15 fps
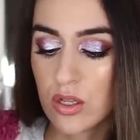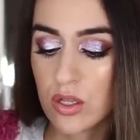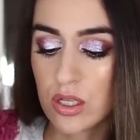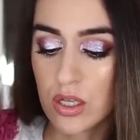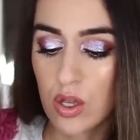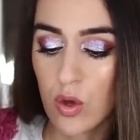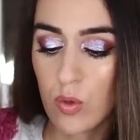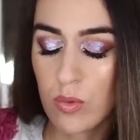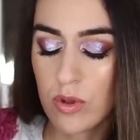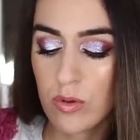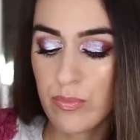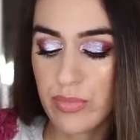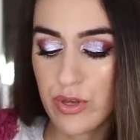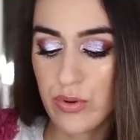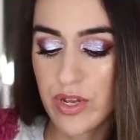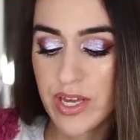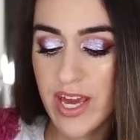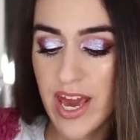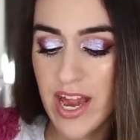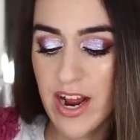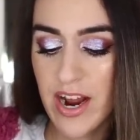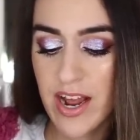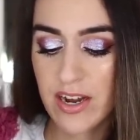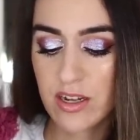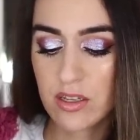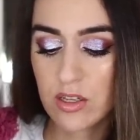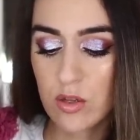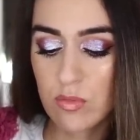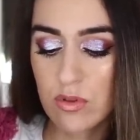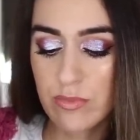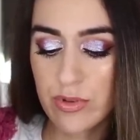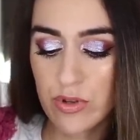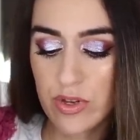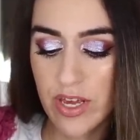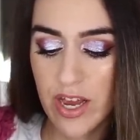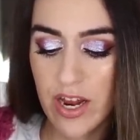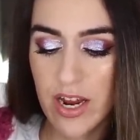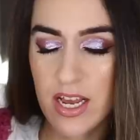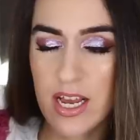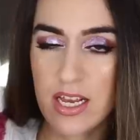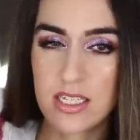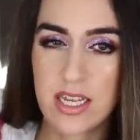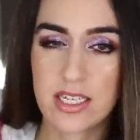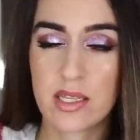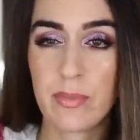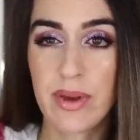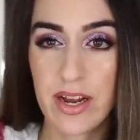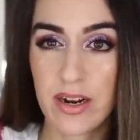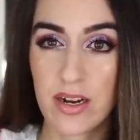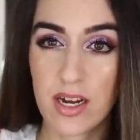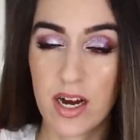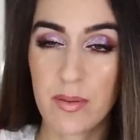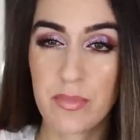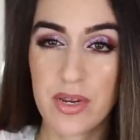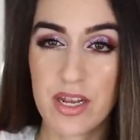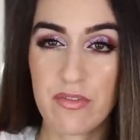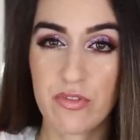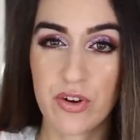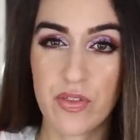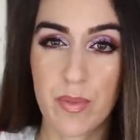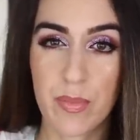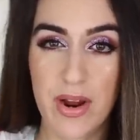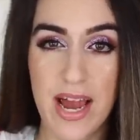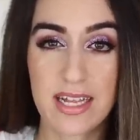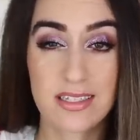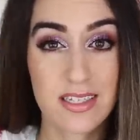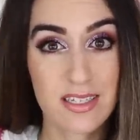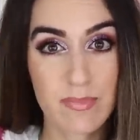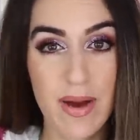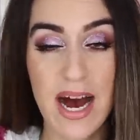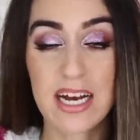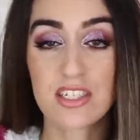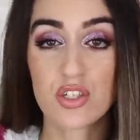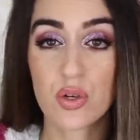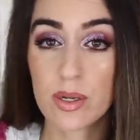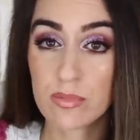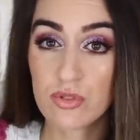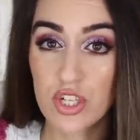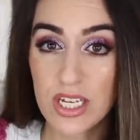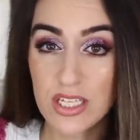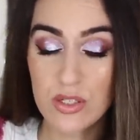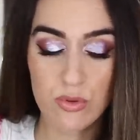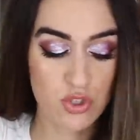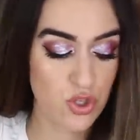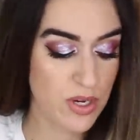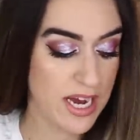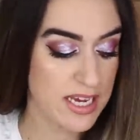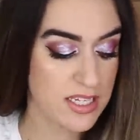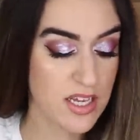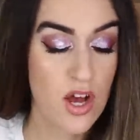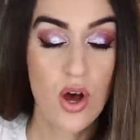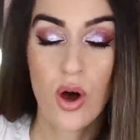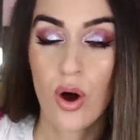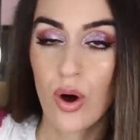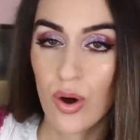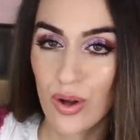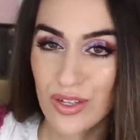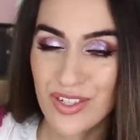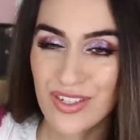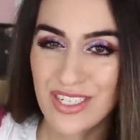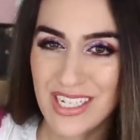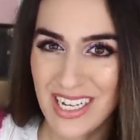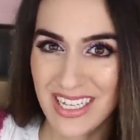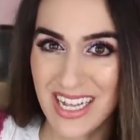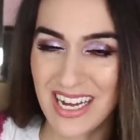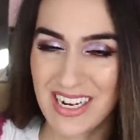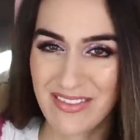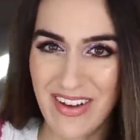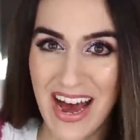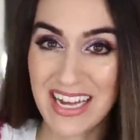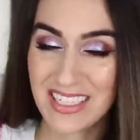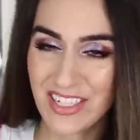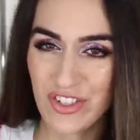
Global Beauty Care, and Global Beauty Care is like the parent company for the brand Spascriptions, which you guys also see a lot of at